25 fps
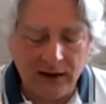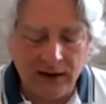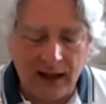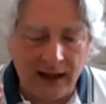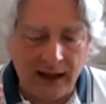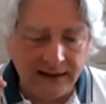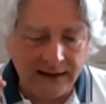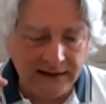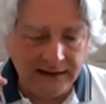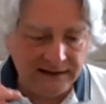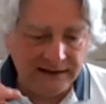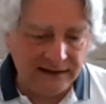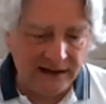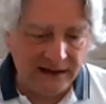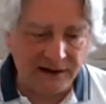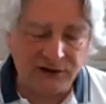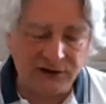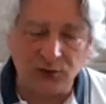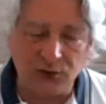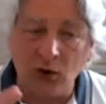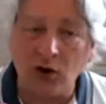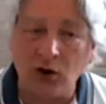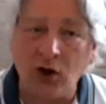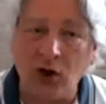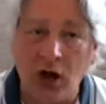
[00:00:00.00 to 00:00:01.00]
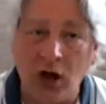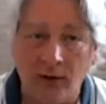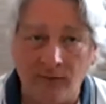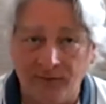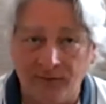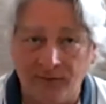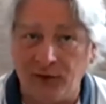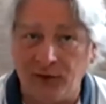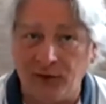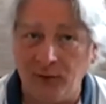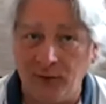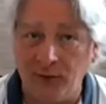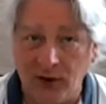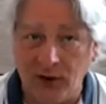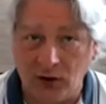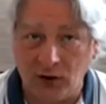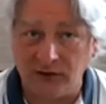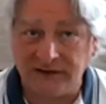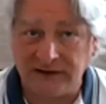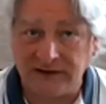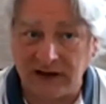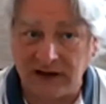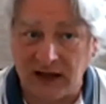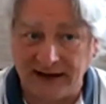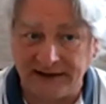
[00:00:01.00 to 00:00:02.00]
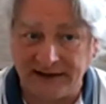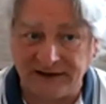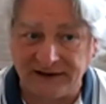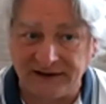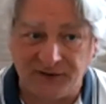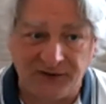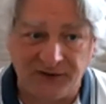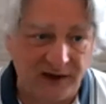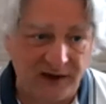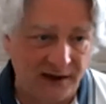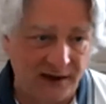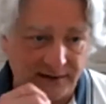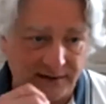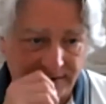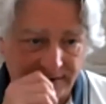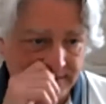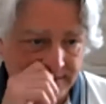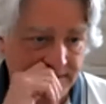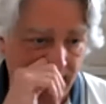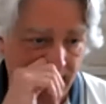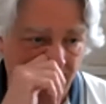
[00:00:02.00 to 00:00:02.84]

ideas will come from those kinds of things.